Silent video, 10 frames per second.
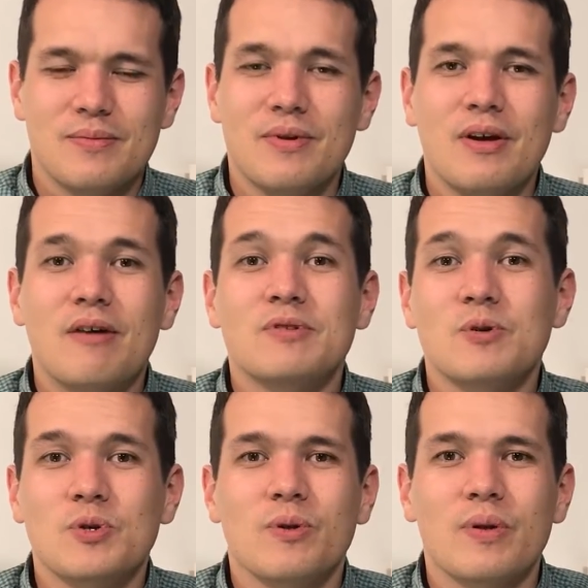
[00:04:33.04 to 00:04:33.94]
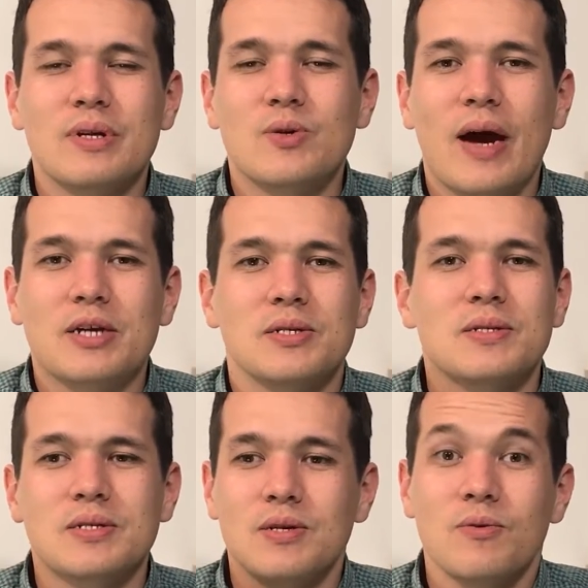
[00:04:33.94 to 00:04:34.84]
of social
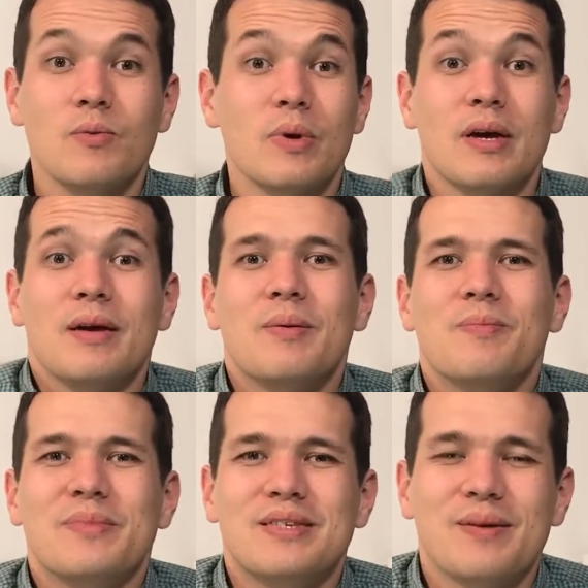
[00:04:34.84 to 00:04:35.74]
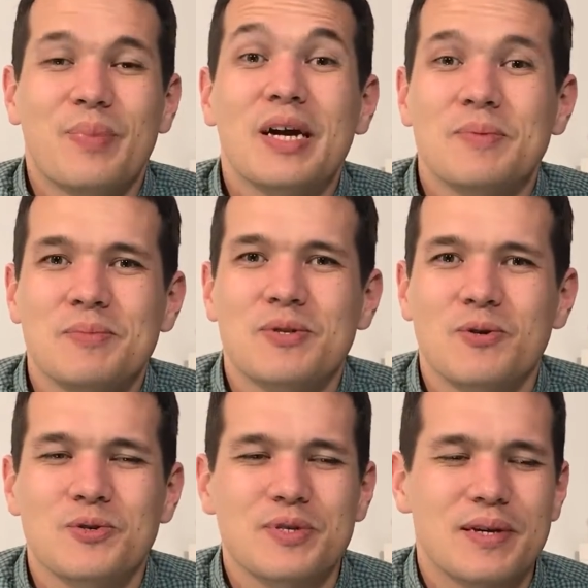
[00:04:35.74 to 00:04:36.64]
interactions, to pick up some
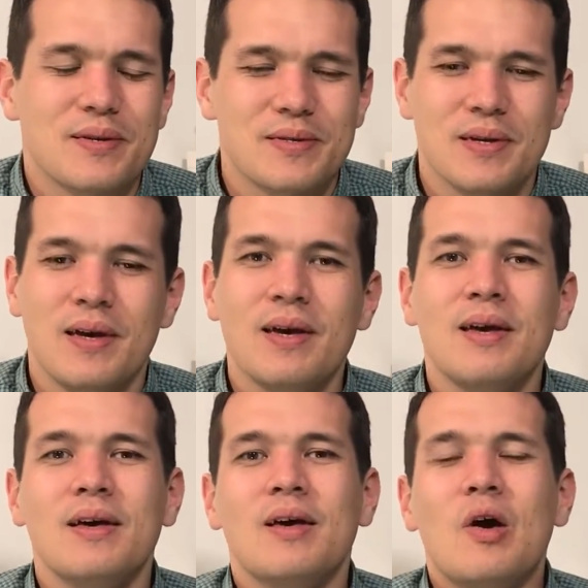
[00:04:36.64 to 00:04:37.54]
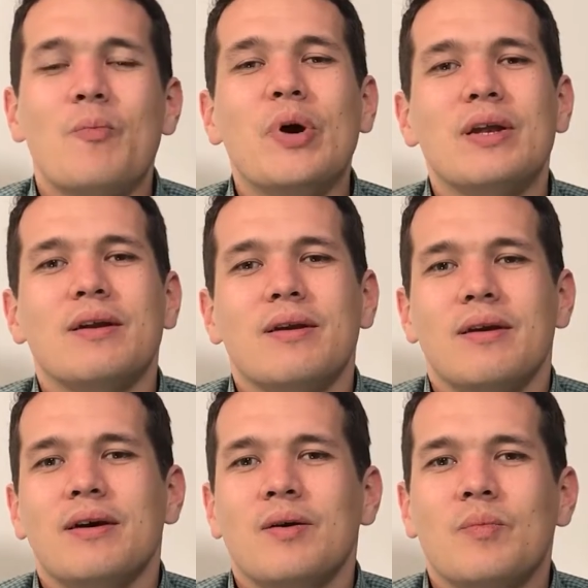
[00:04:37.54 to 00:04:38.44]
social skills. But
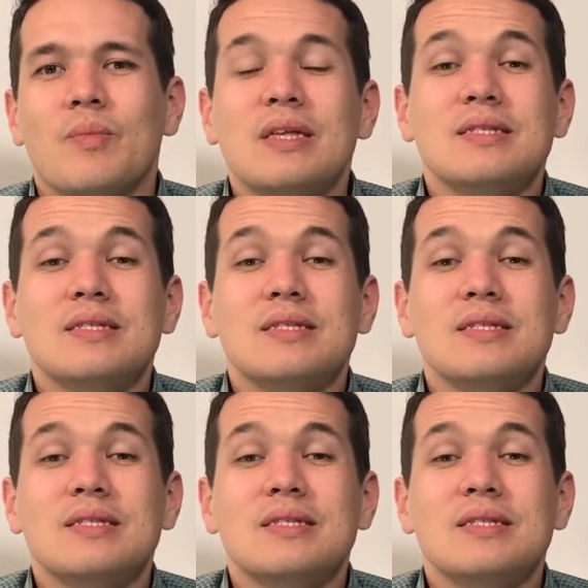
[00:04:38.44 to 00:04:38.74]
an